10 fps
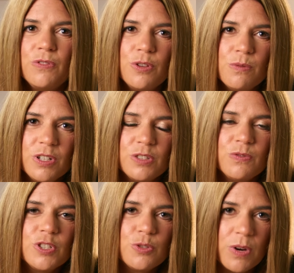you worked
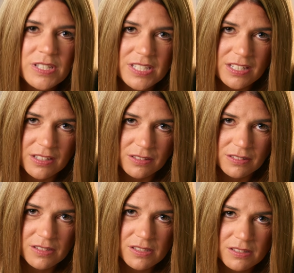for 20
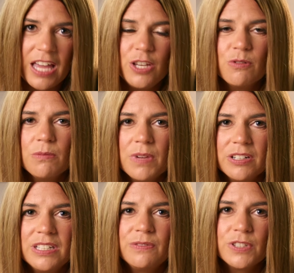years and you were
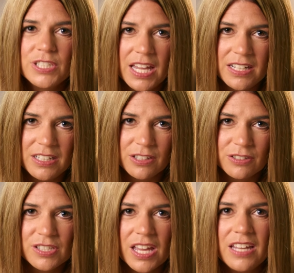married for 10
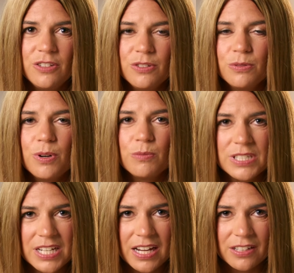years and you
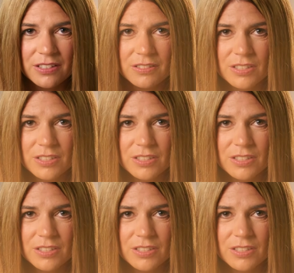retired,